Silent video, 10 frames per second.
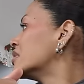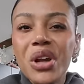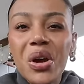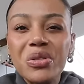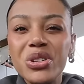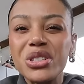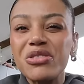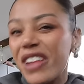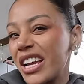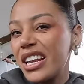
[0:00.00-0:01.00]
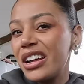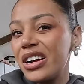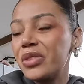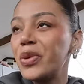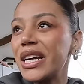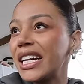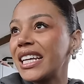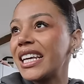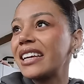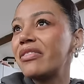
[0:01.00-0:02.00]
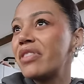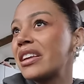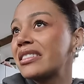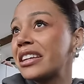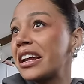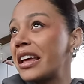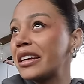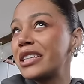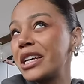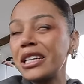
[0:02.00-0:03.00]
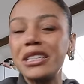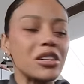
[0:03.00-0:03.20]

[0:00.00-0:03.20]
you know, just the regular weekly things that I like to eat.